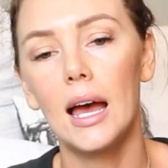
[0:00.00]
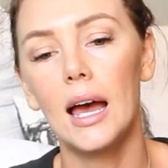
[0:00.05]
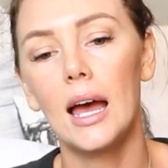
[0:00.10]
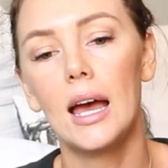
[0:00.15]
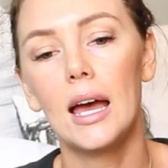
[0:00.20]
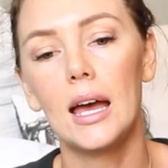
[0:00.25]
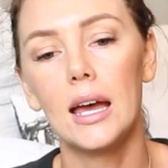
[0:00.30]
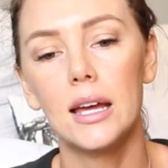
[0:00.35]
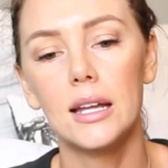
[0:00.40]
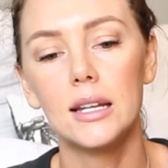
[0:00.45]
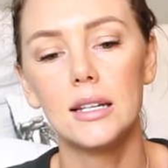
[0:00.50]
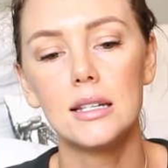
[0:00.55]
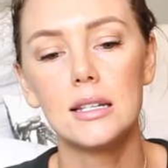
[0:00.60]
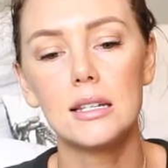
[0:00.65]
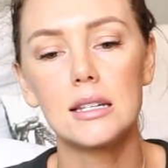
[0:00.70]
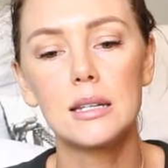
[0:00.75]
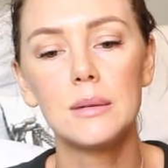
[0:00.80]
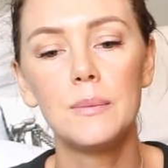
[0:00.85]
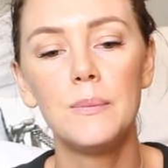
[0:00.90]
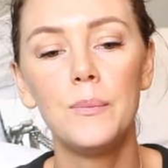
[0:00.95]

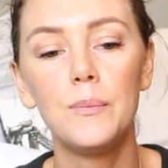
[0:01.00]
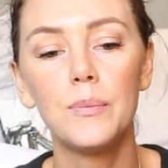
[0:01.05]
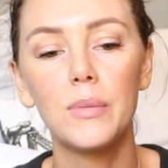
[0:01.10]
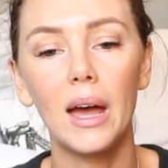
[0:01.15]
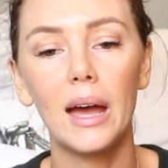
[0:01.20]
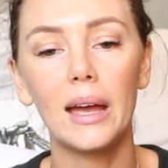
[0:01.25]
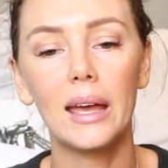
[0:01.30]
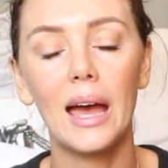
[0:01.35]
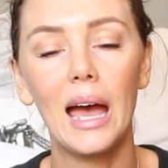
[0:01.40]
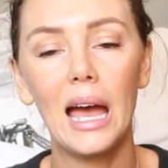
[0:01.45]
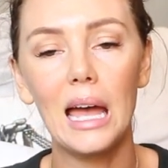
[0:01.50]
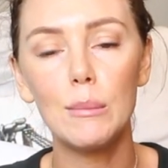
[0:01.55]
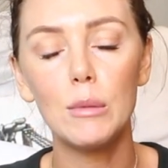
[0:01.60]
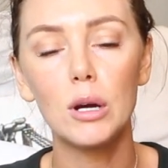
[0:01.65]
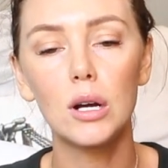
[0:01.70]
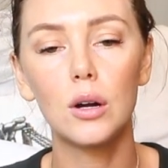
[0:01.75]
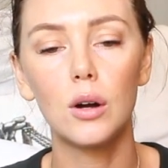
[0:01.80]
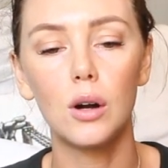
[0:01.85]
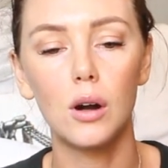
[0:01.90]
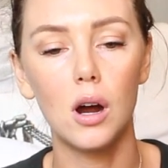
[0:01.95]
And I came
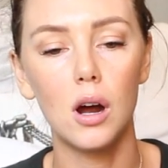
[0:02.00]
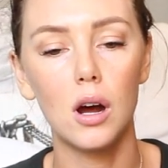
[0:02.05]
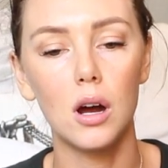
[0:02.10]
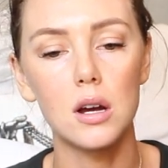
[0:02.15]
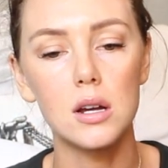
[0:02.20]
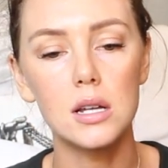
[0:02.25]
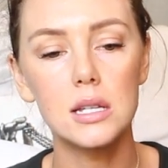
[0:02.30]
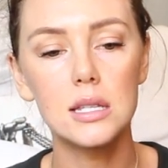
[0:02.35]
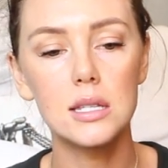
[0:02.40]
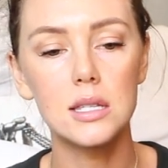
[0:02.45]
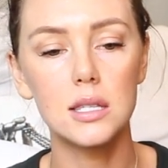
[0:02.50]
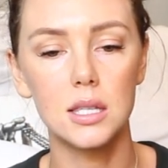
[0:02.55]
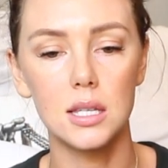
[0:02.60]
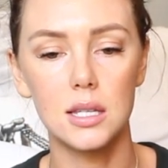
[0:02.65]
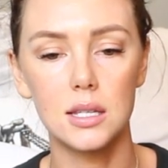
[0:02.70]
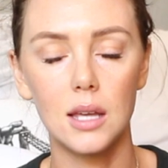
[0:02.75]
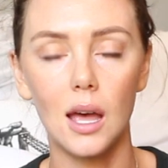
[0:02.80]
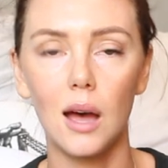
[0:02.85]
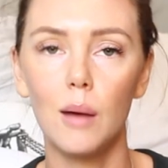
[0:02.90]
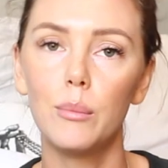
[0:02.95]
across
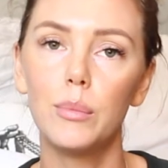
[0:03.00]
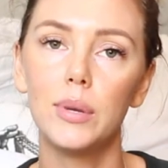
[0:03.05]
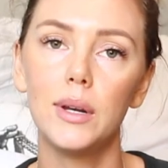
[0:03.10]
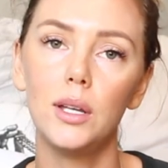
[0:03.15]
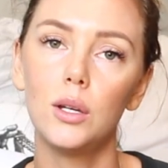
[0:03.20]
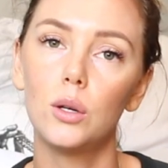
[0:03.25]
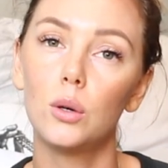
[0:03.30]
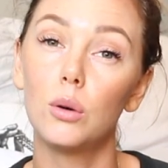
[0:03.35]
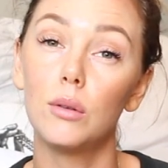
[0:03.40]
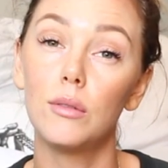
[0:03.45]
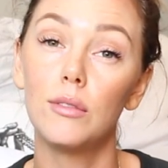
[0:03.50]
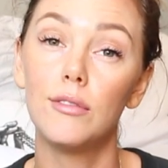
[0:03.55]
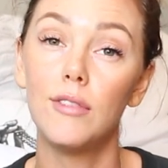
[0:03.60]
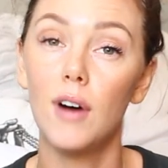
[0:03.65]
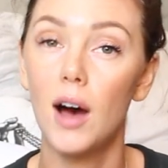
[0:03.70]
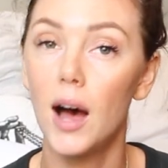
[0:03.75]
this company called